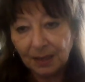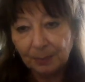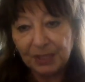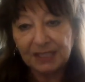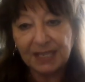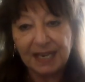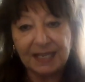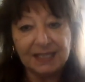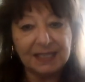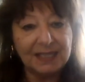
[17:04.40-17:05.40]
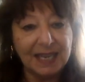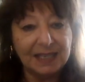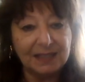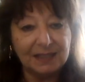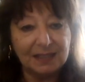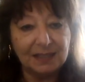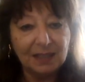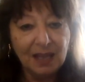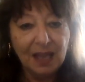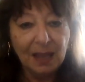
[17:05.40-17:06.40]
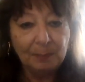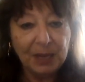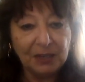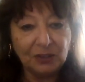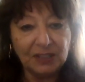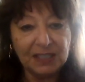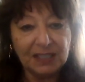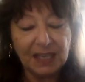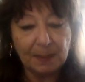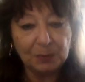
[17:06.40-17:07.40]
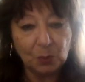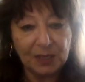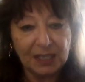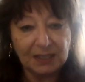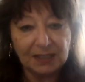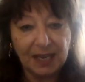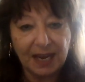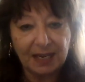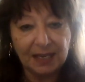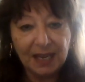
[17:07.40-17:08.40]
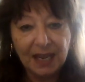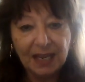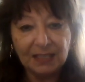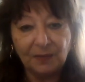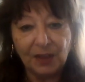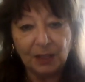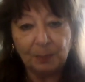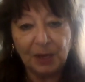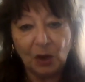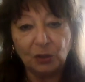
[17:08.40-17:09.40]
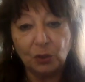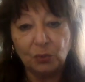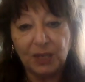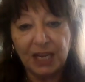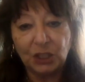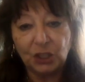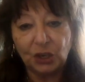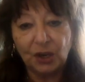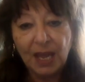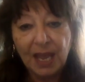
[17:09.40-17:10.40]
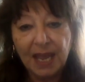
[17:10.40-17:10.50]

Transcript: besetting sins, Peter lists steps we can take in developing our new nature,